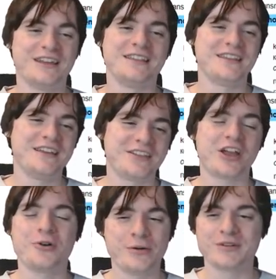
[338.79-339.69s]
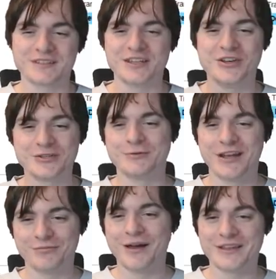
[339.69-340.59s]
The code it wants to use would
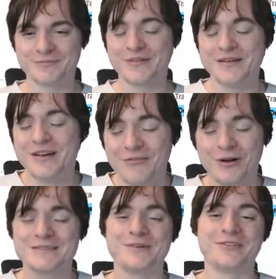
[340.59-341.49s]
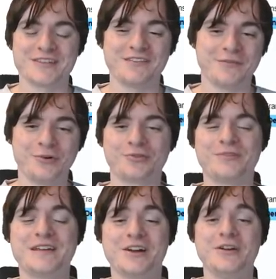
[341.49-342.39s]
otherwise be reserved for Puerto
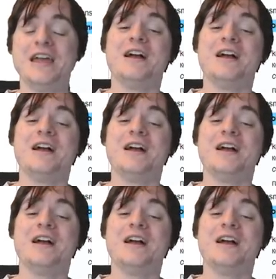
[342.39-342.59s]
Rico.